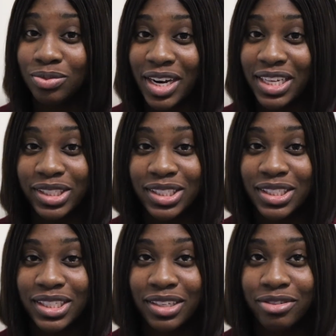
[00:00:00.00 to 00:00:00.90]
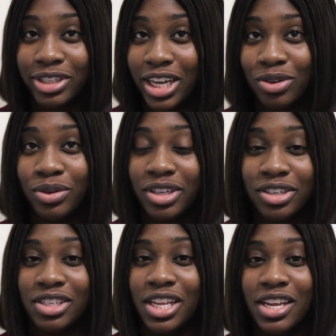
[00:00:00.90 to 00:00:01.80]
rice, for y'all who don't
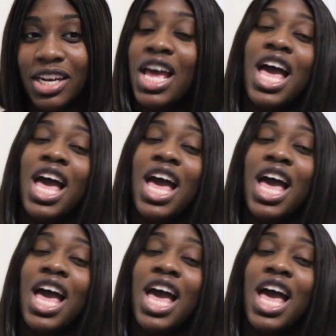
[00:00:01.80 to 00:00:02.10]
understand.